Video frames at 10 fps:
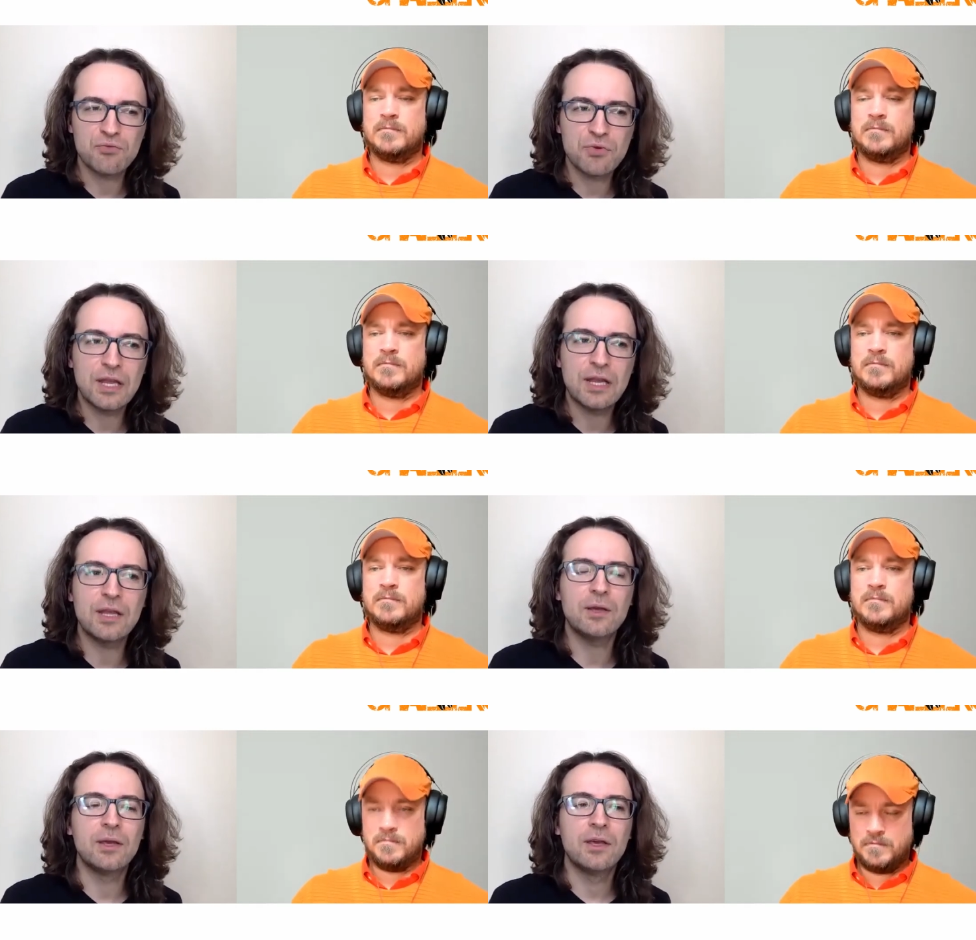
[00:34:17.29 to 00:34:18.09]

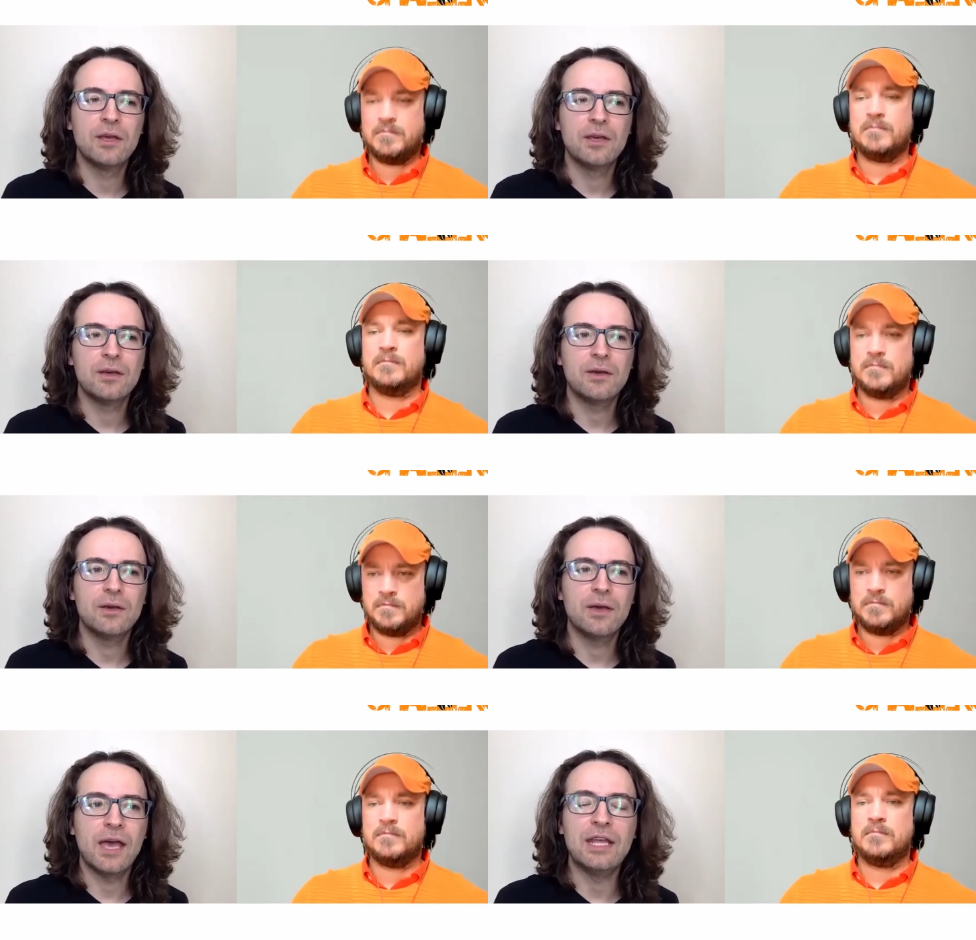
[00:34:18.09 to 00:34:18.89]
Speaker 1: really
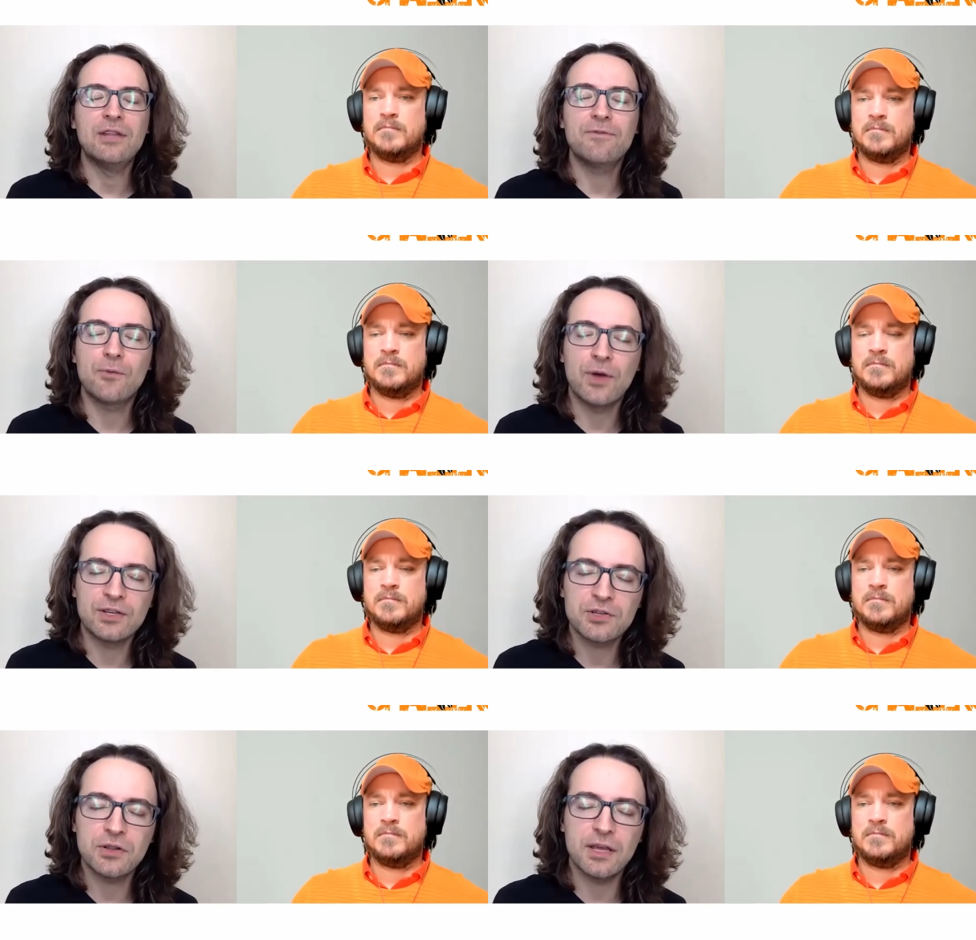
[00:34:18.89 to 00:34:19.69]
and
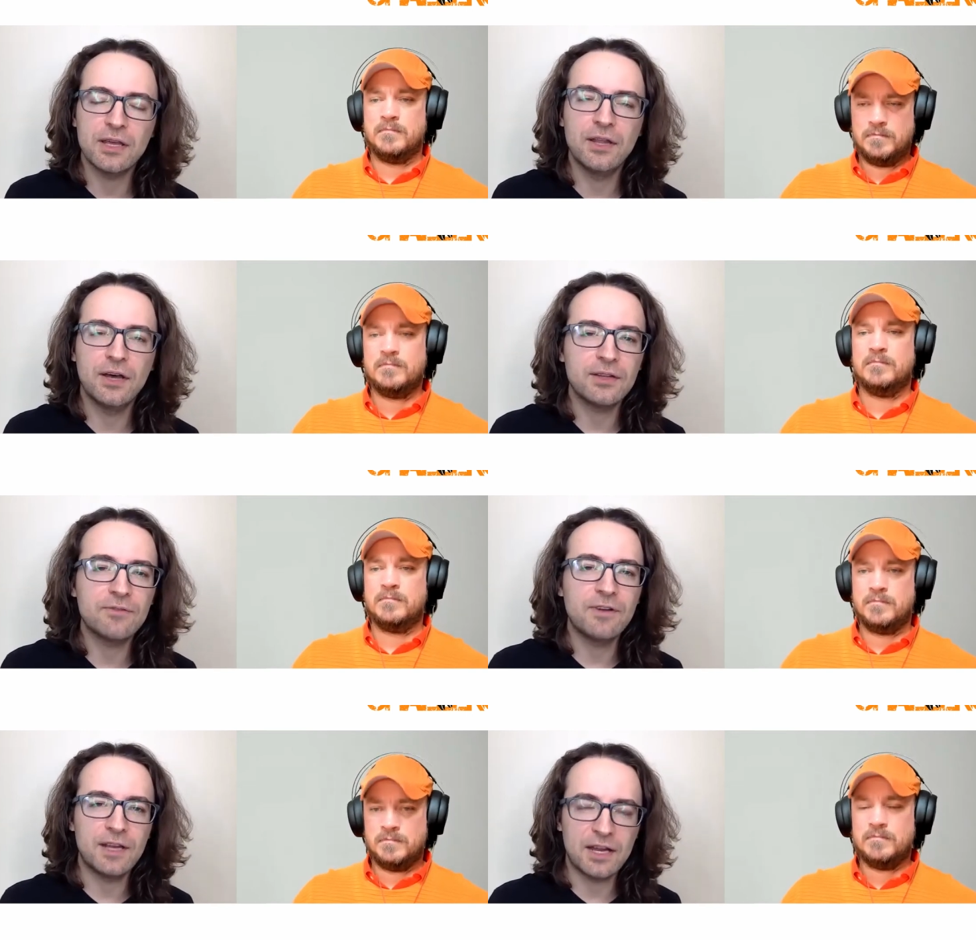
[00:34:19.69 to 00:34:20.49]
influential, not
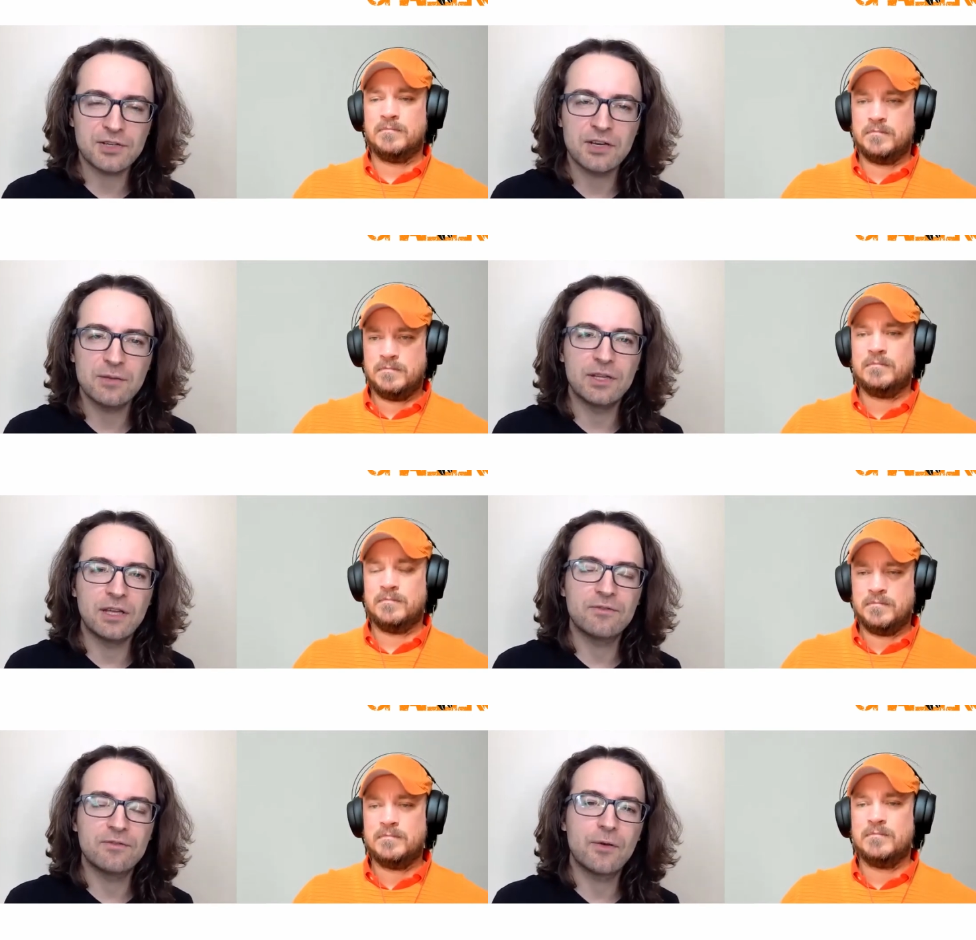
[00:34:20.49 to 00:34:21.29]
financially but
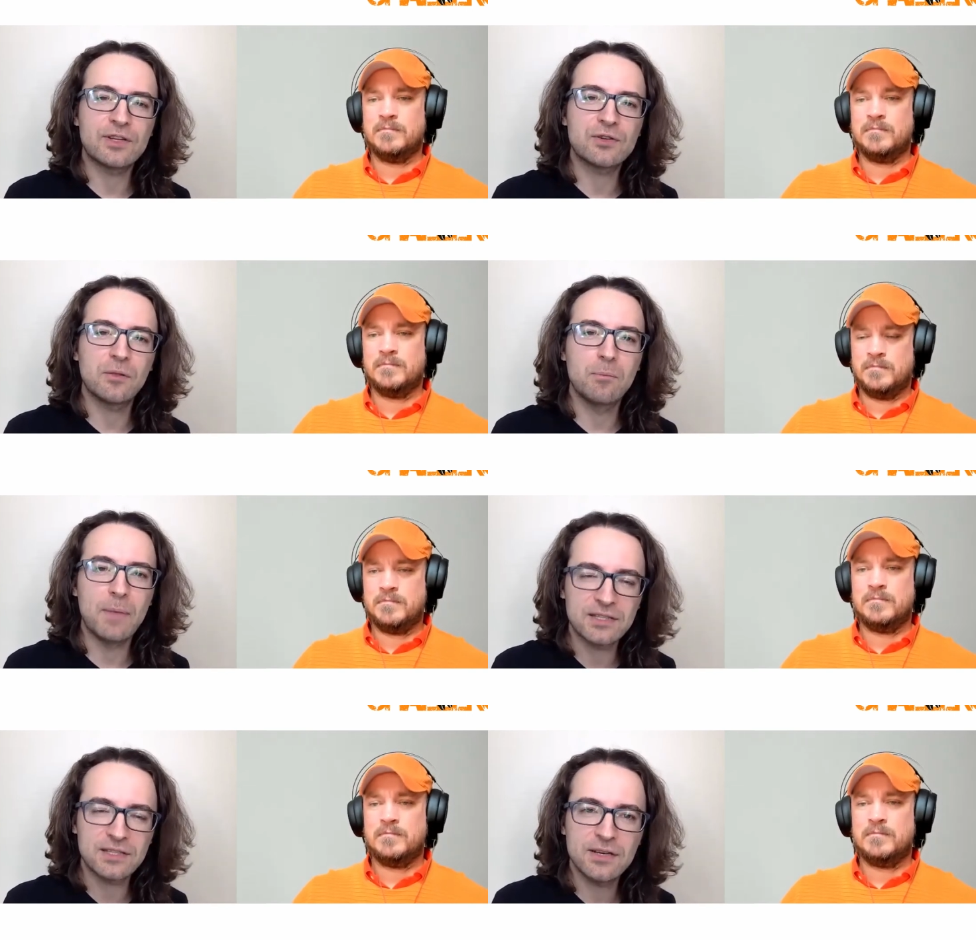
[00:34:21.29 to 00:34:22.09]
influential
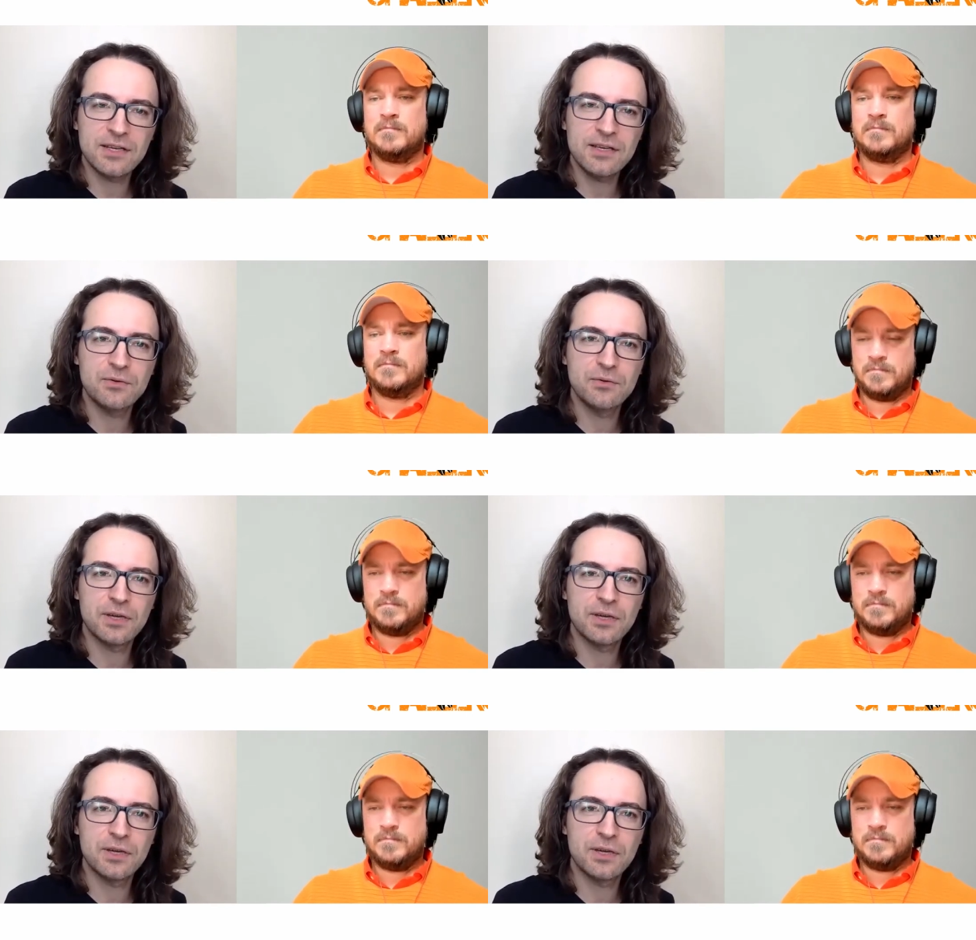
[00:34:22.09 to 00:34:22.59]
mentally, who mm-hmm.